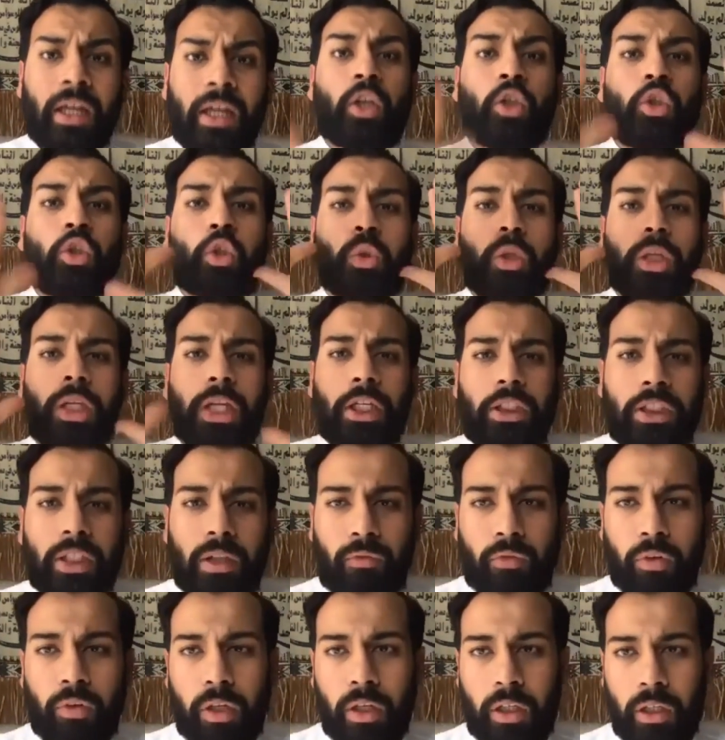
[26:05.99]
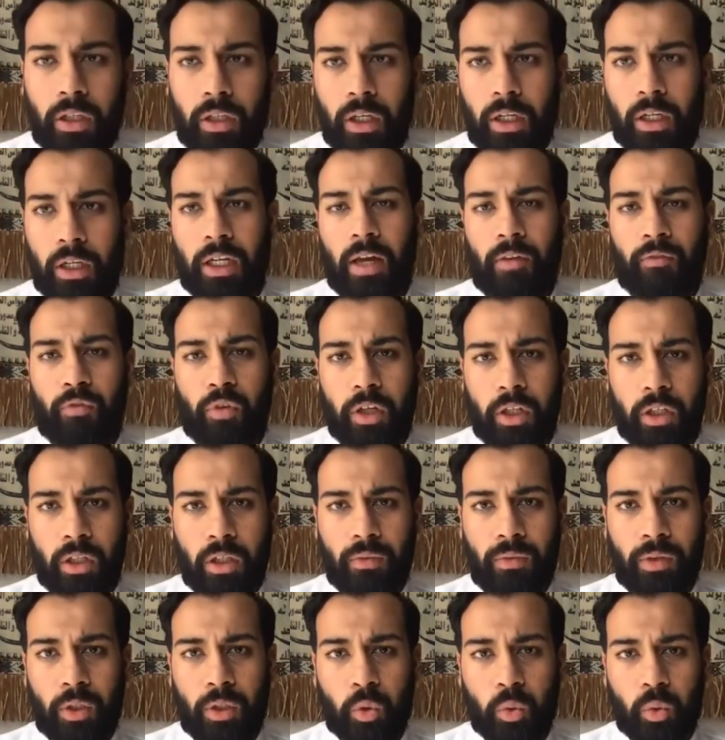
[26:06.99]
to every
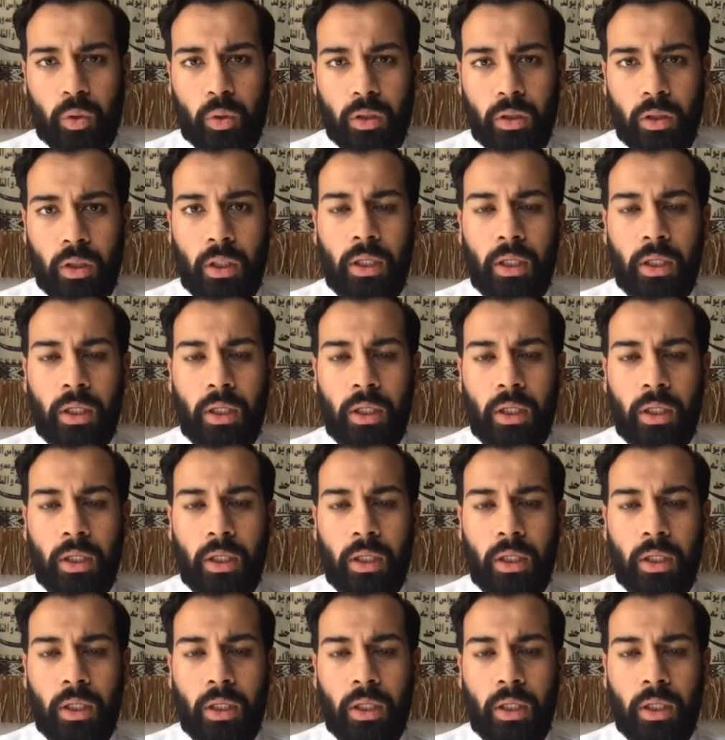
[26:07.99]
individual.